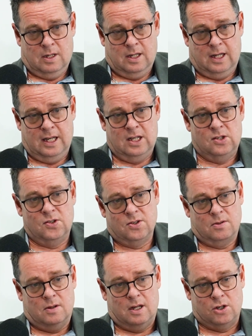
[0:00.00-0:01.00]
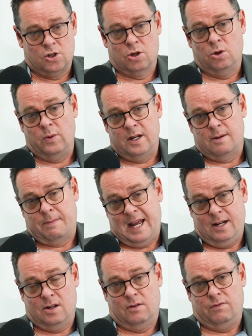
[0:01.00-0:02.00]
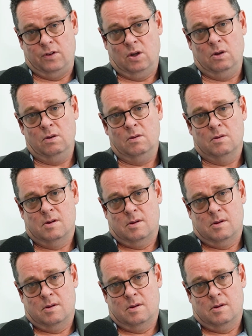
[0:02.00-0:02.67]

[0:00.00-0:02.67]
is a true independent view,